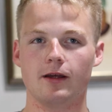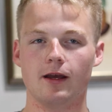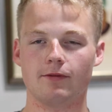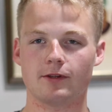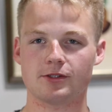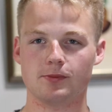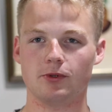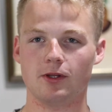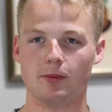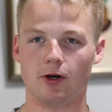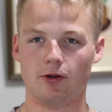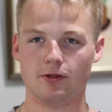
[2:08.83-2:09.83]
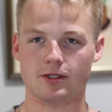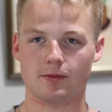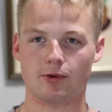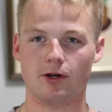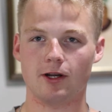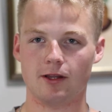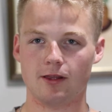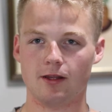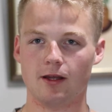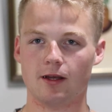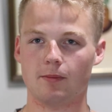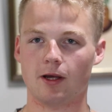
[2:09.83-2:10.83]
if the smoothie bowl isn't pretty
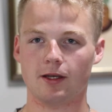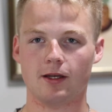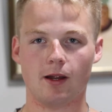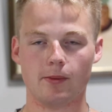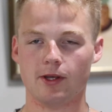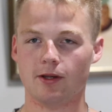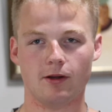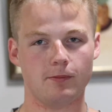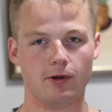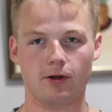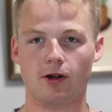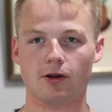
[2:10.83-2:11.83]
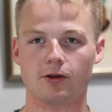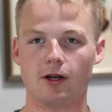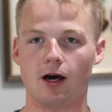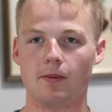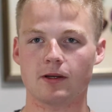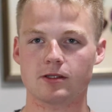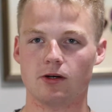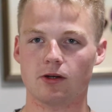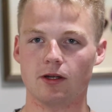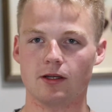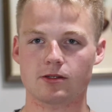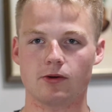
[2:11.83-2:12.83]
thick, by the time you get done putting all your toppings
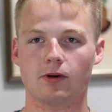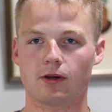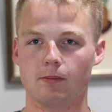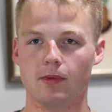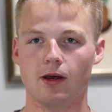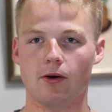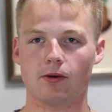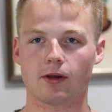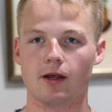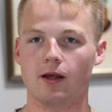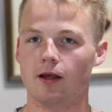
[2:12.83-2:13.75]
on it, it's going to melt